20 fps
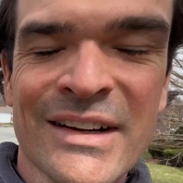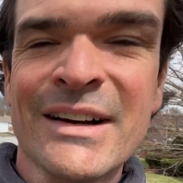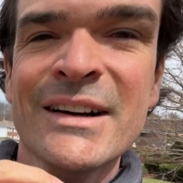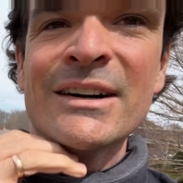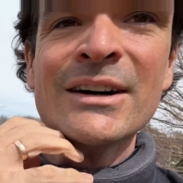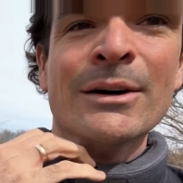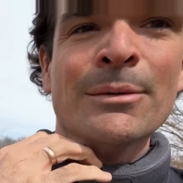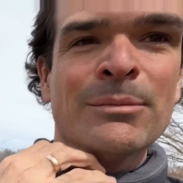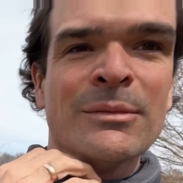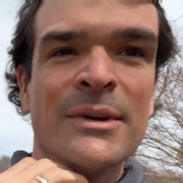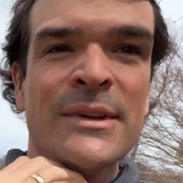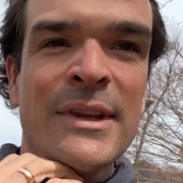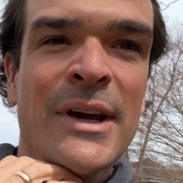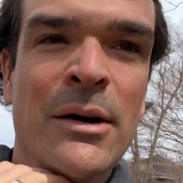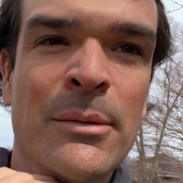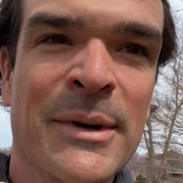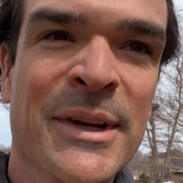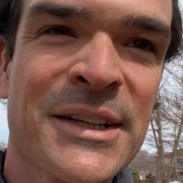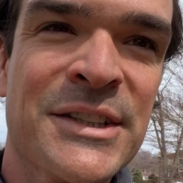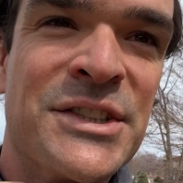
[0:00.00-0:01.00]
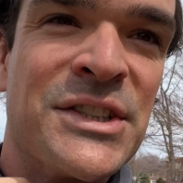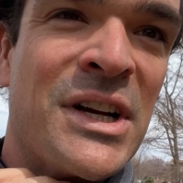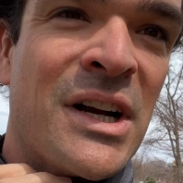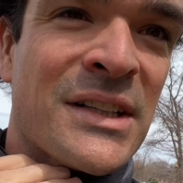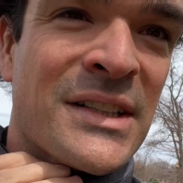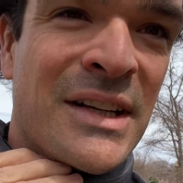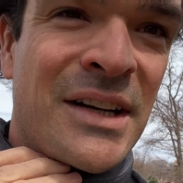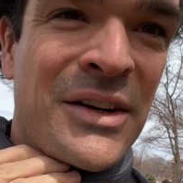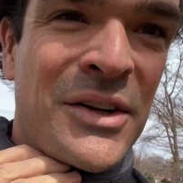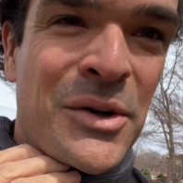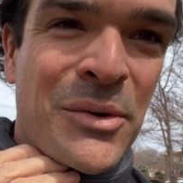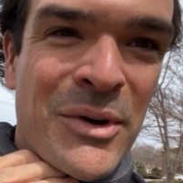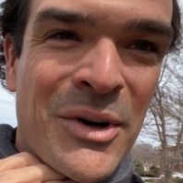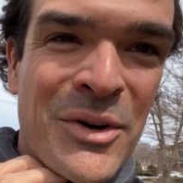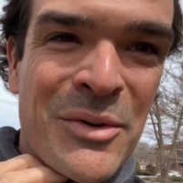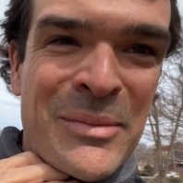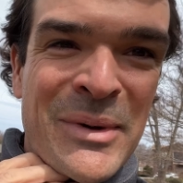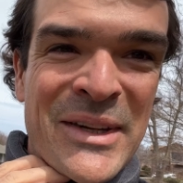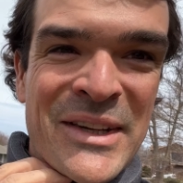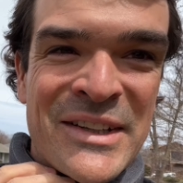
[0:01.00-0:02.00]
Oh, and now I'm getting shocked out of nowhere. Oh
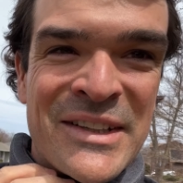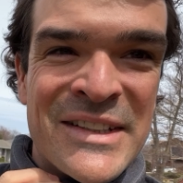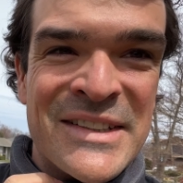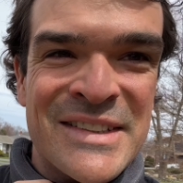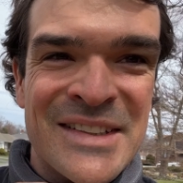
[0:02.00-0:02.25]
my goodness.